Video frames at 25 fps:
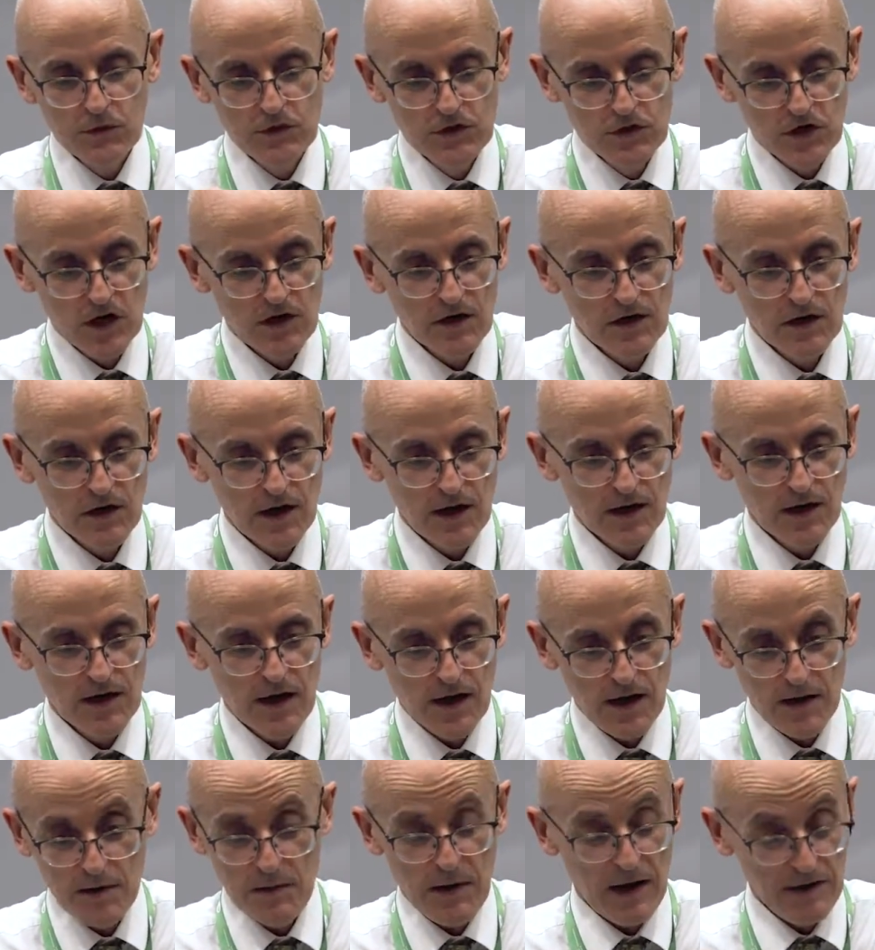John,
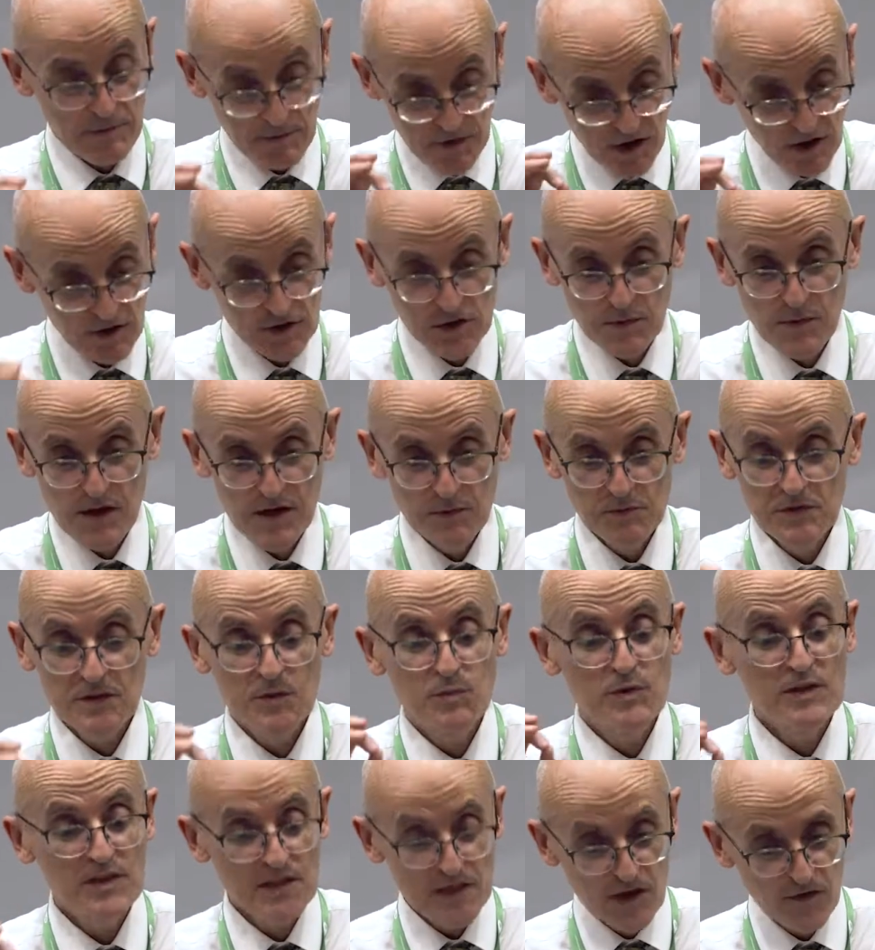I'd gone to meet him
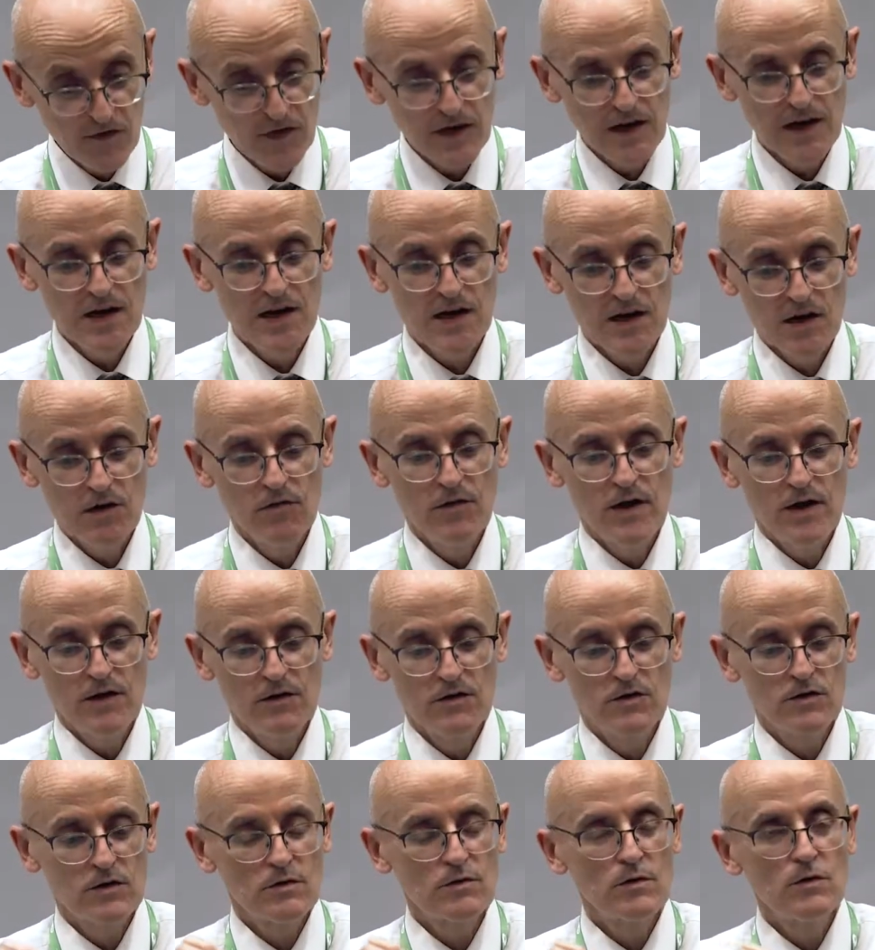specifically
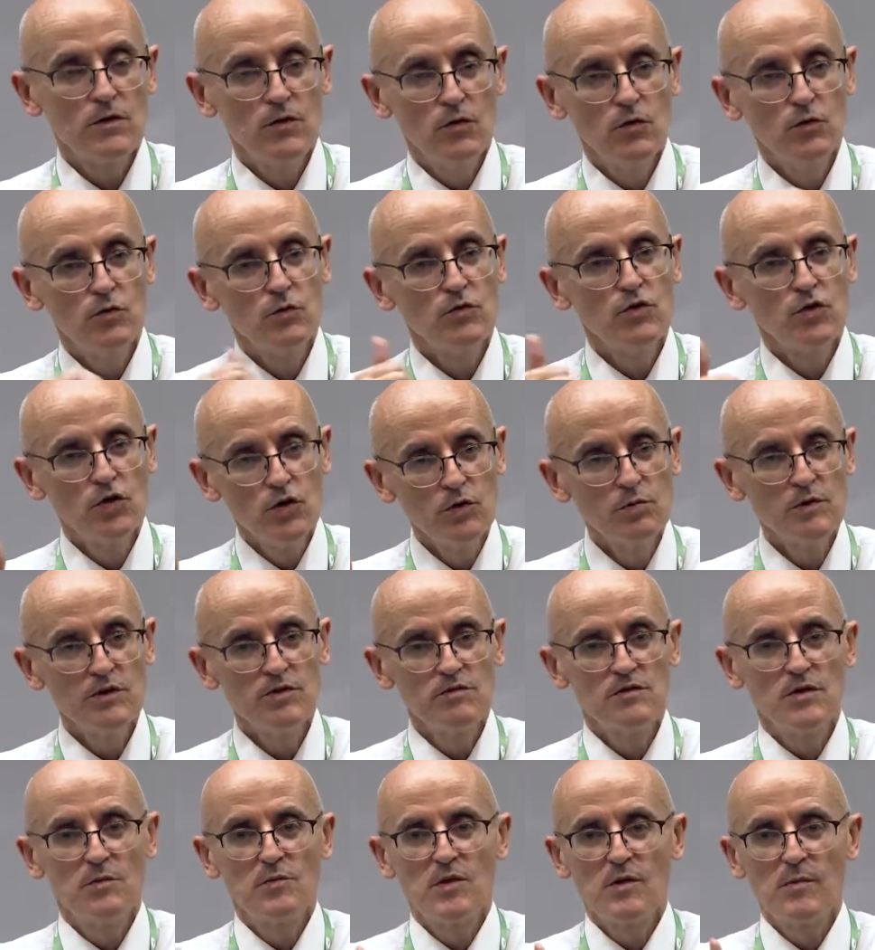around, could we do
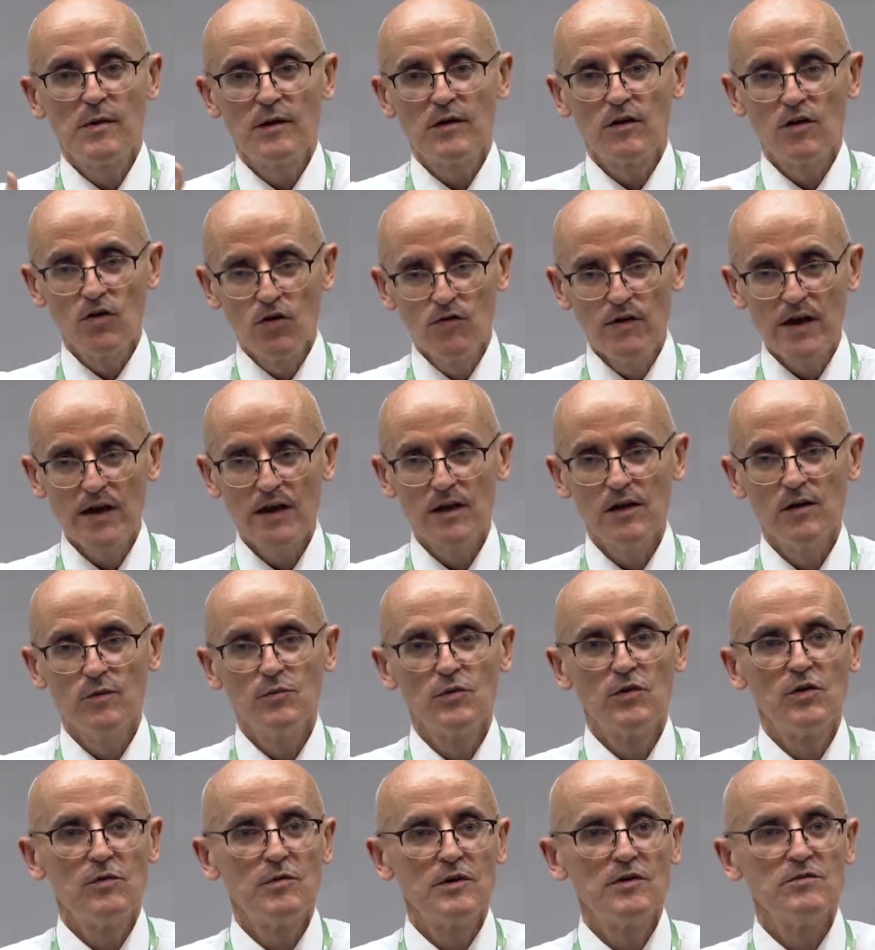something about curriculum?
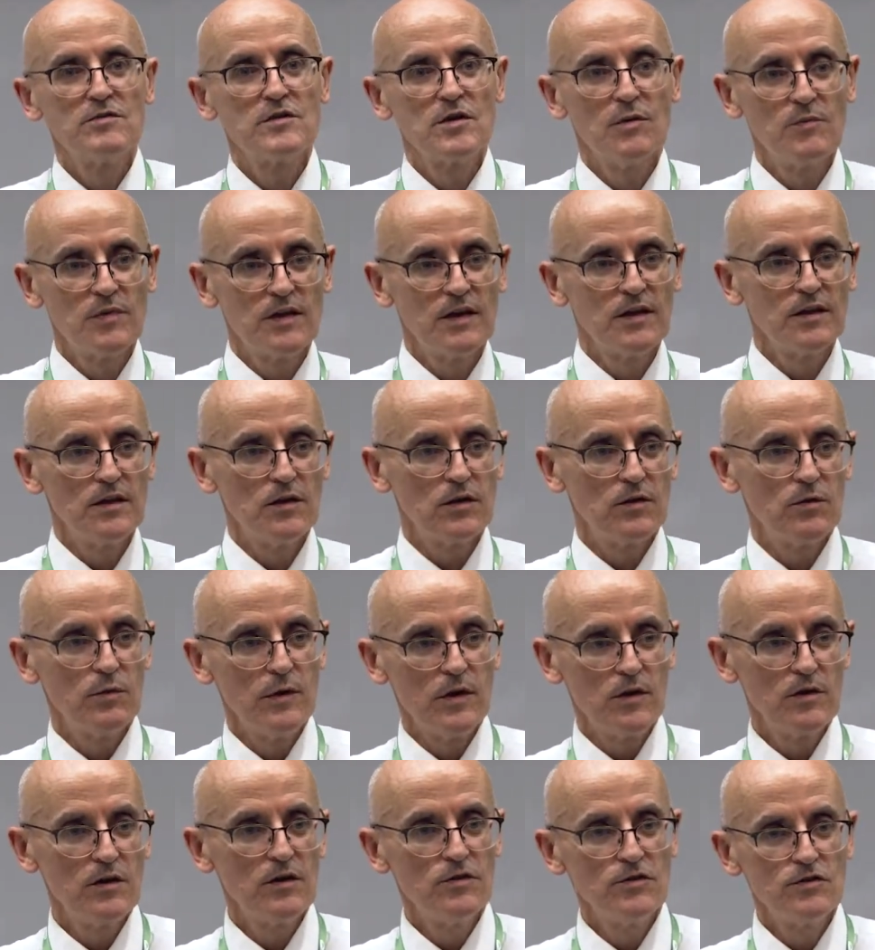Could we do something that we
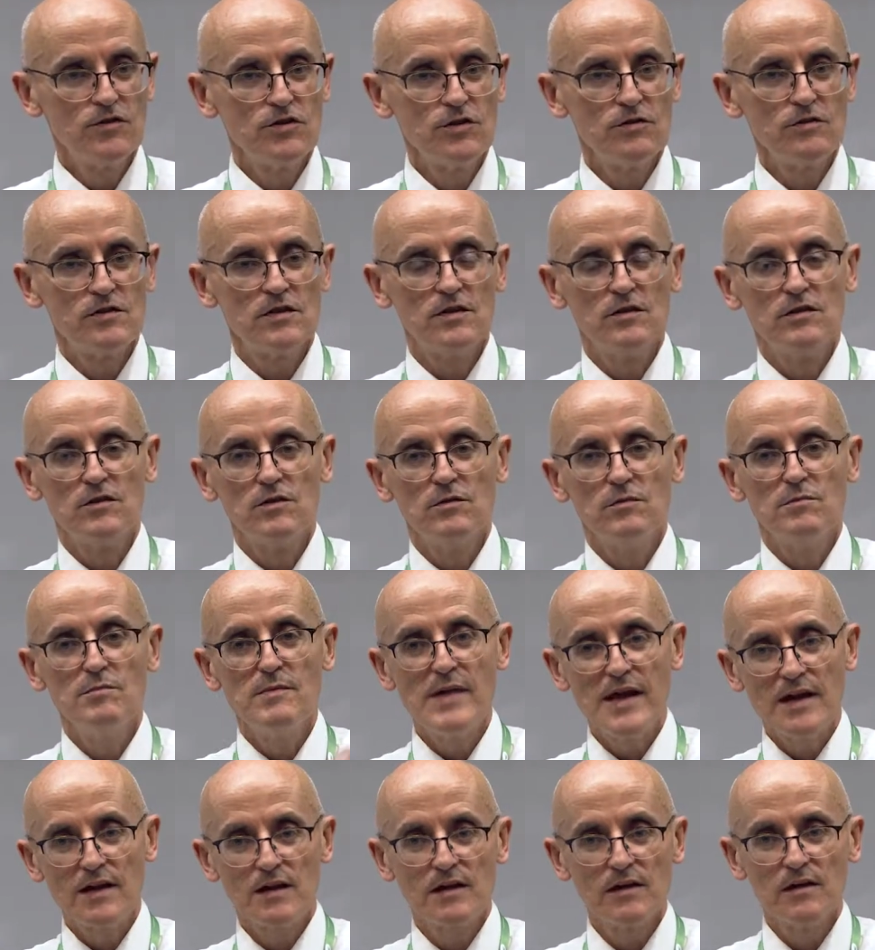could introduce into
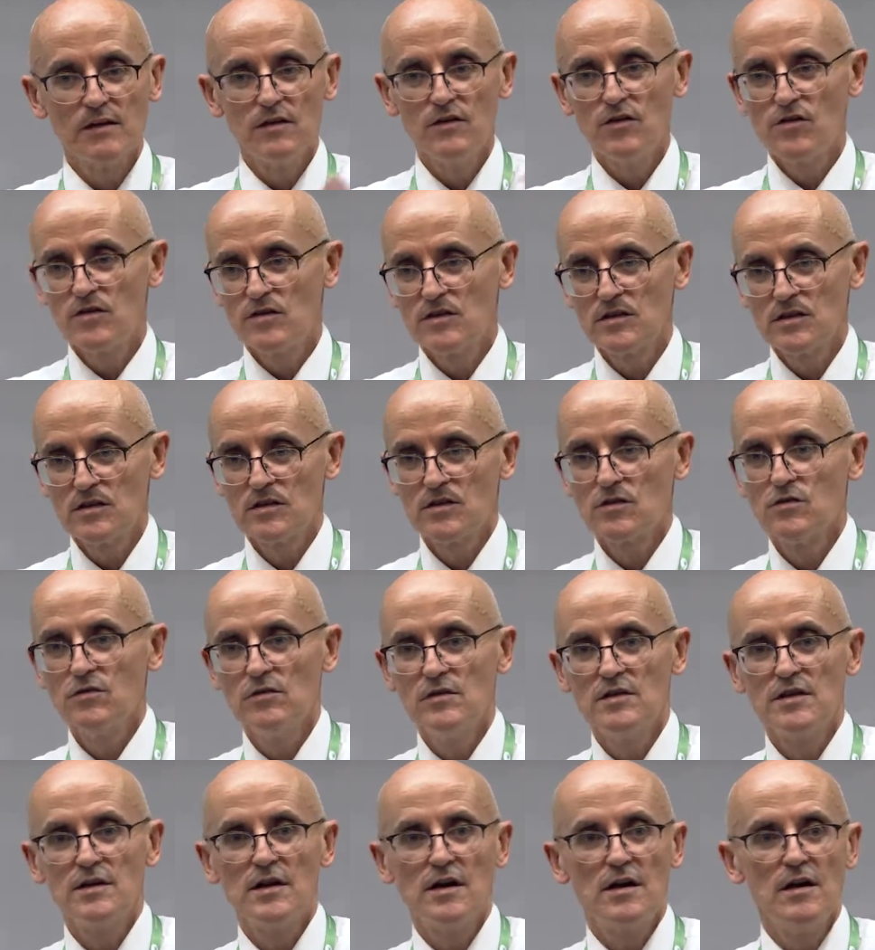medical and nursing
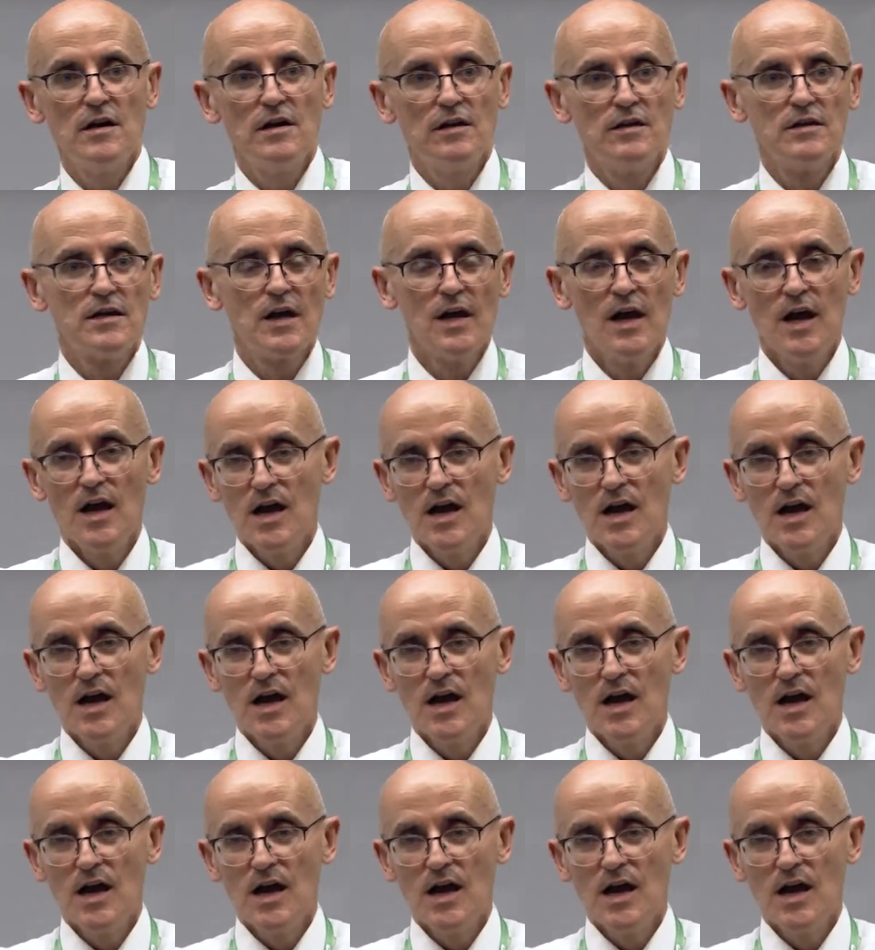schools in Ireland?